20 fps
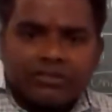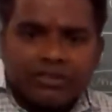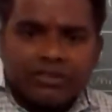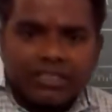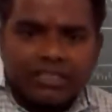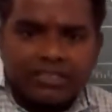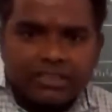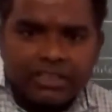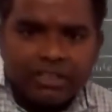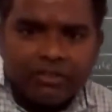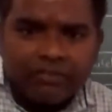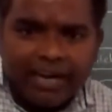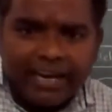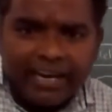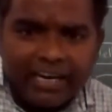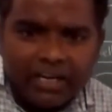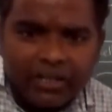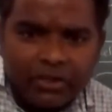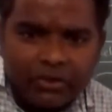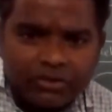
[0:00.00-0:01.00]
Yes,
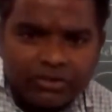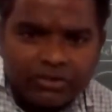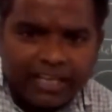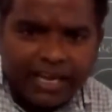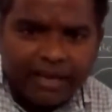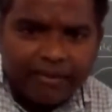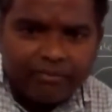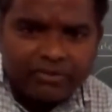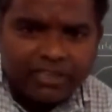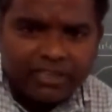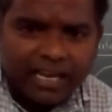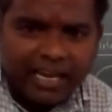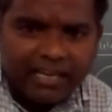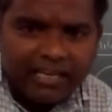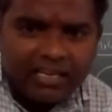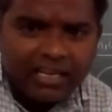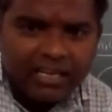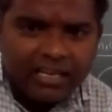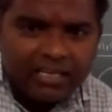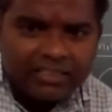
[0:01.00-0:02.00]
dividing into same
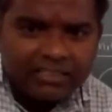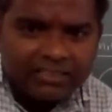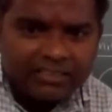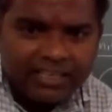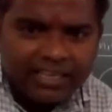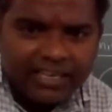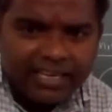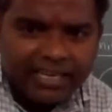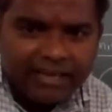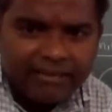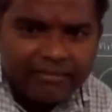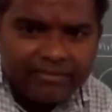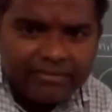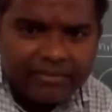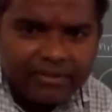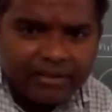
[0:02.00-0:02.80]
side, same